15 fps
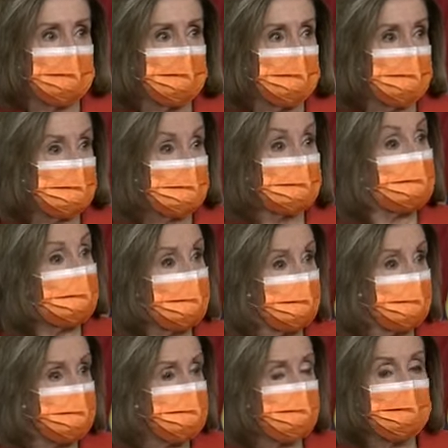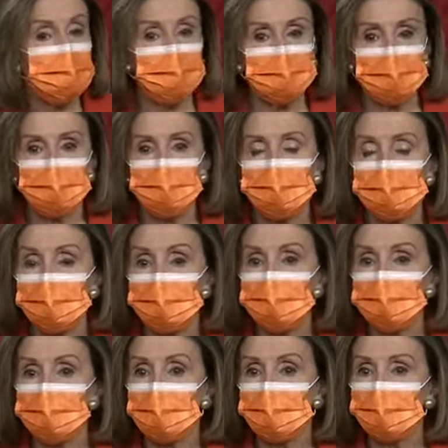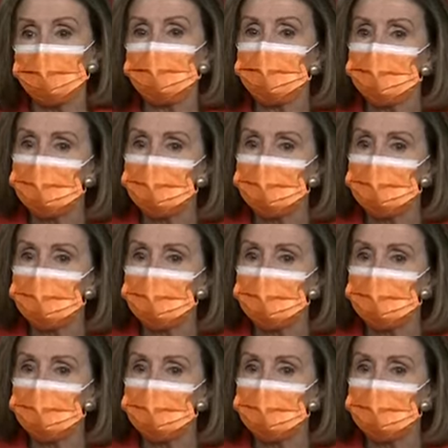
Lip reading: again, the drumbeat created by